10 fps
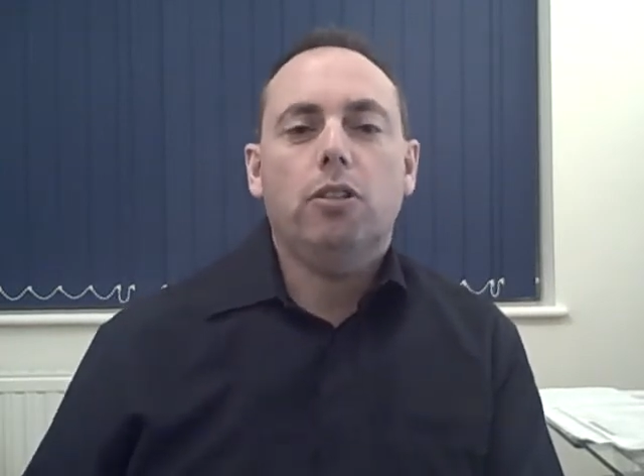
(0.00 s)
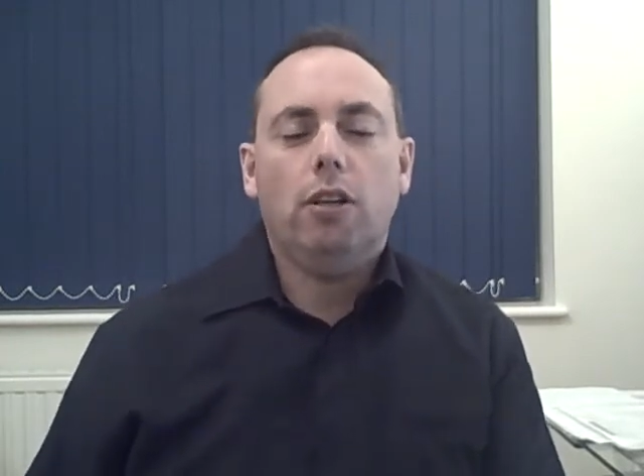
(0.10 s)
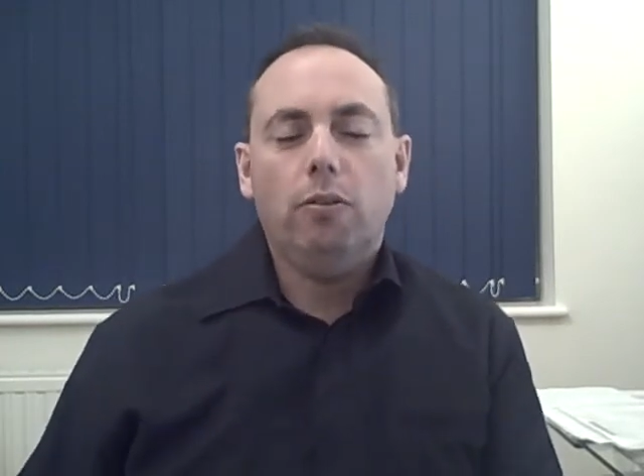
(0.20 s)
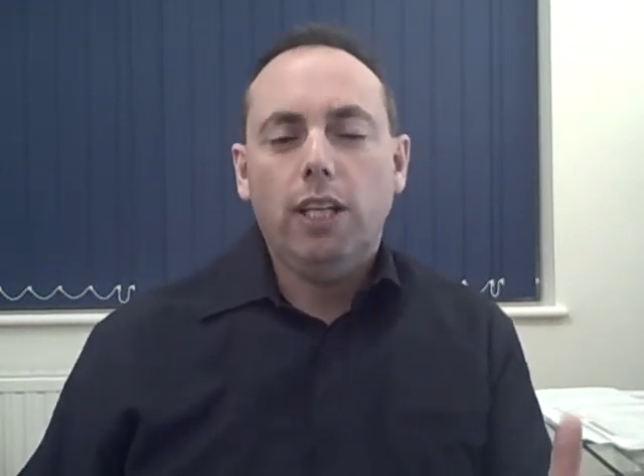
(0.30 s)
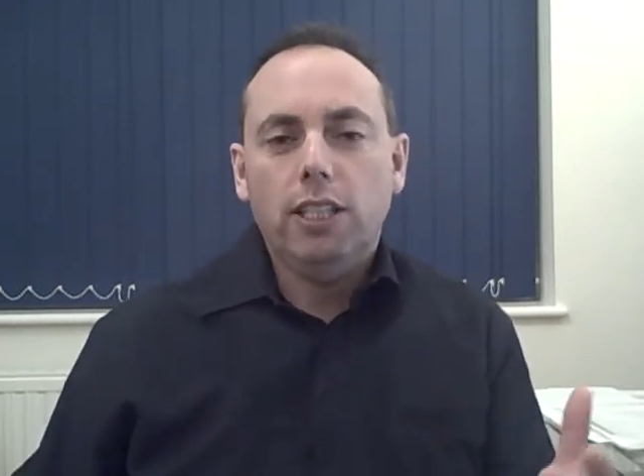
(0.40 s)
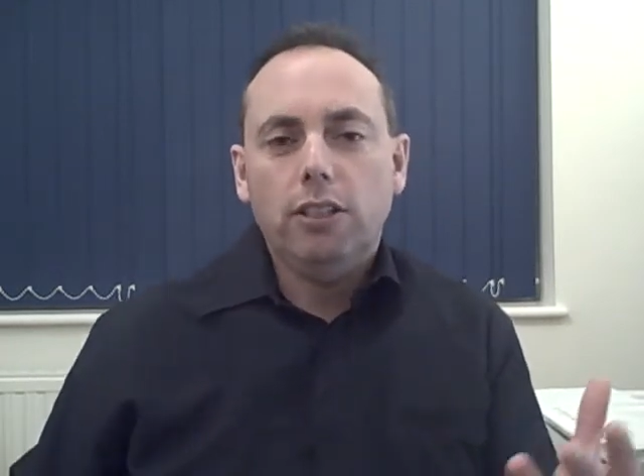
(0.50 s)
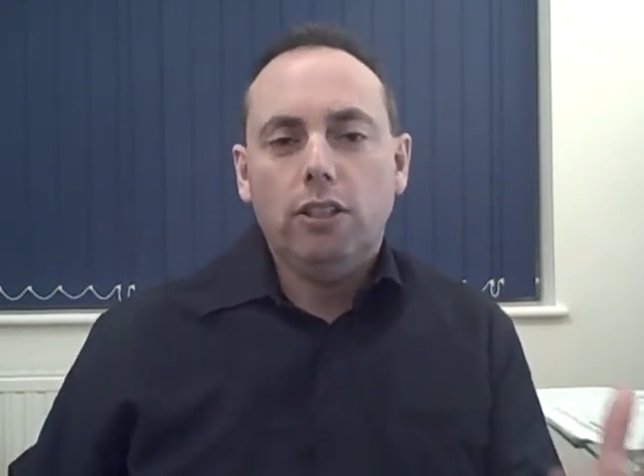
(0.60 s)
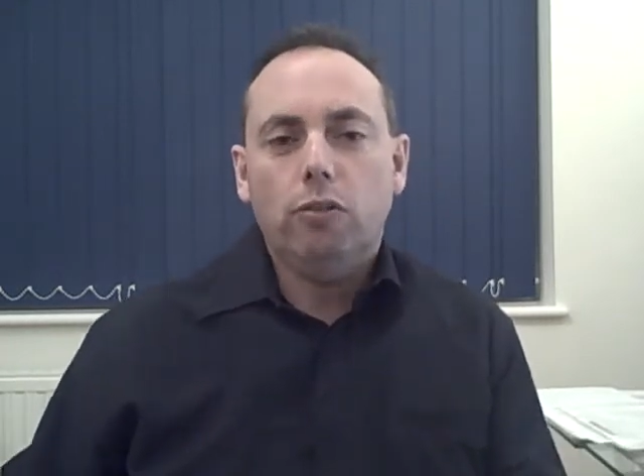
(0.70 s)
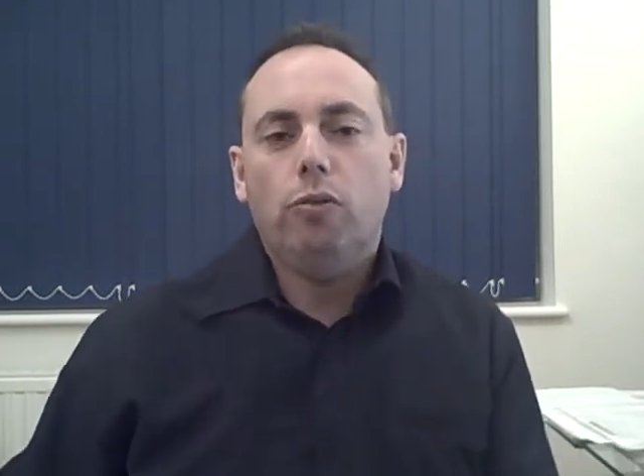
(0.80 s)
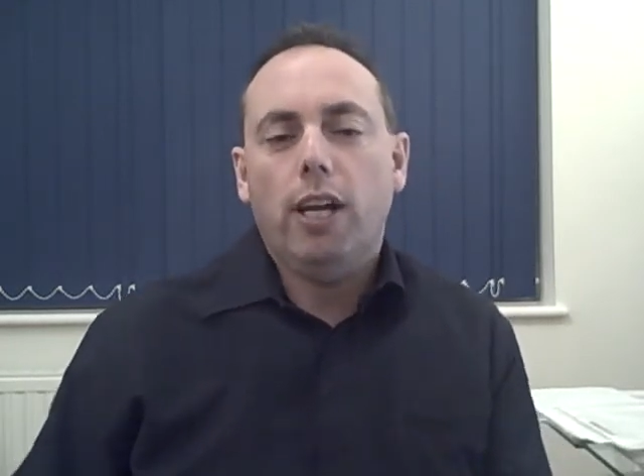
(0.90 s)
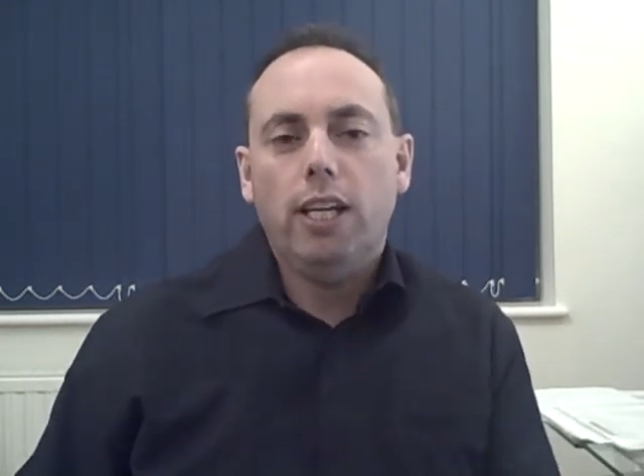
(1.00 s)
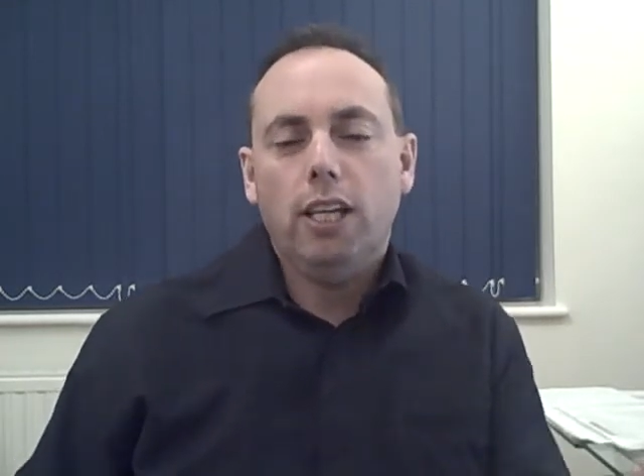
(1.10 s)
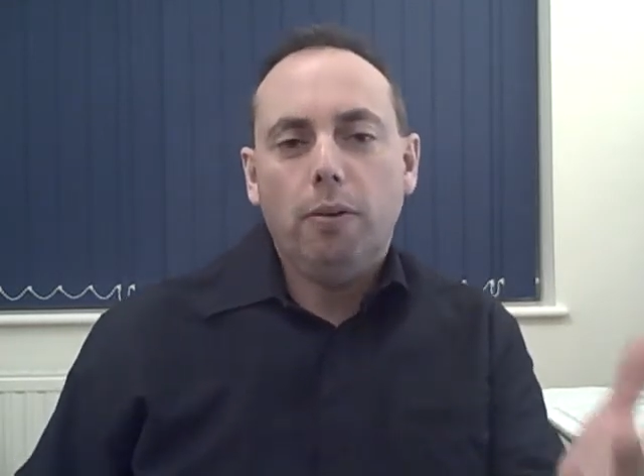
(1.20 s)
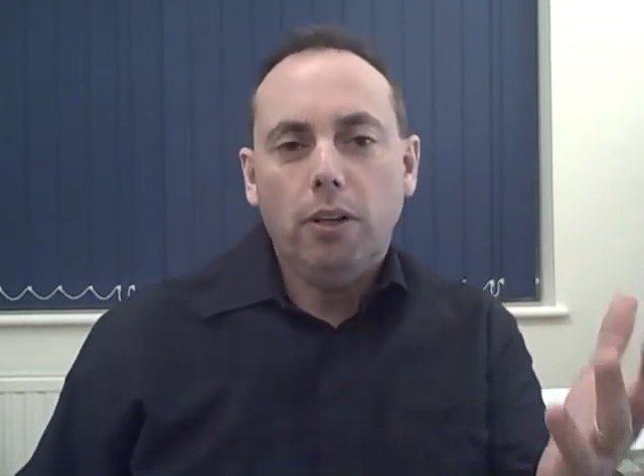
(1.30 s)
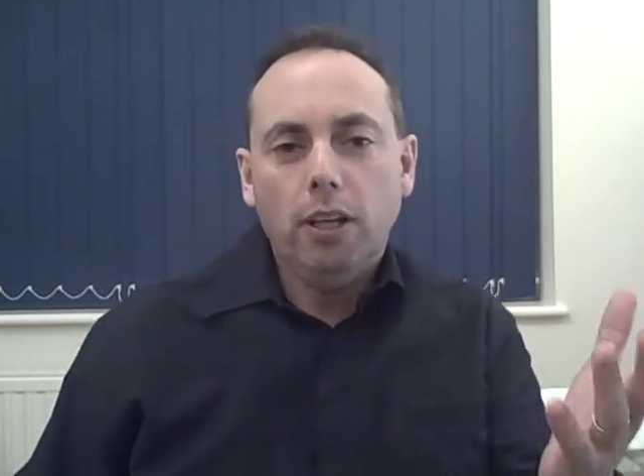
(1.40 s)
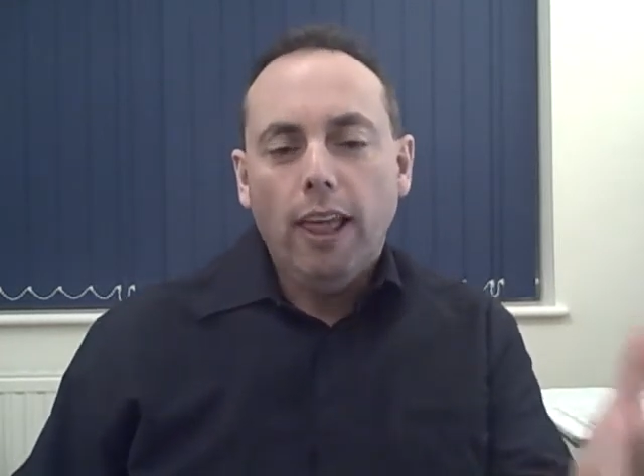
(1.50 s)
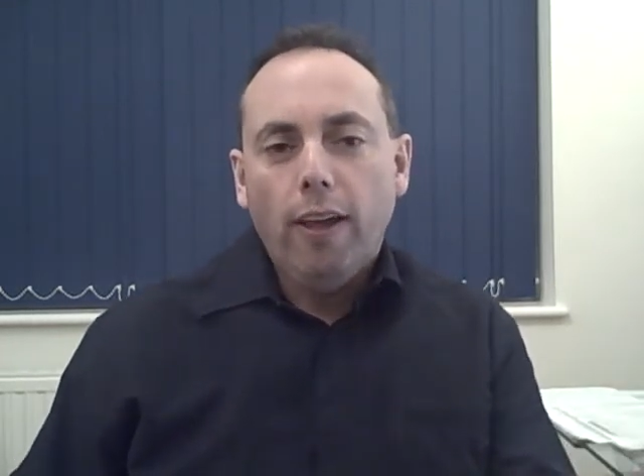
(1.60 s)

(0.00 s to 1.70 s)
Don't listen to the radio and